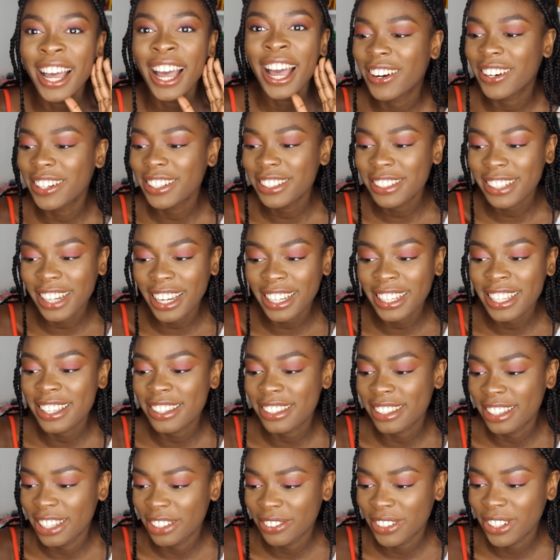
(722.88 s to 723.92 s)
Aunt
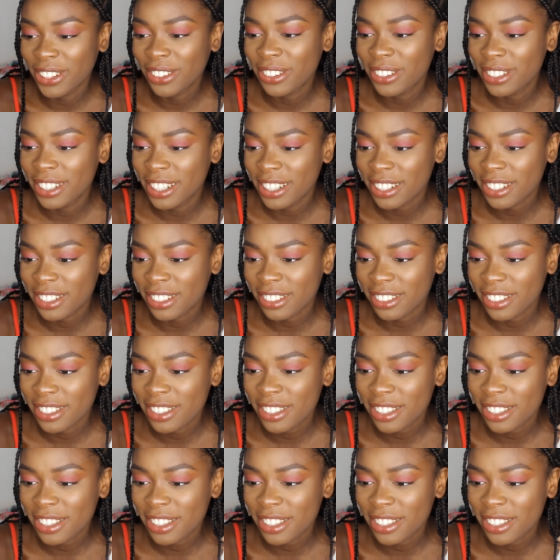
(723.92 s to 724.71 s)
Jackie's leave-in conditioner.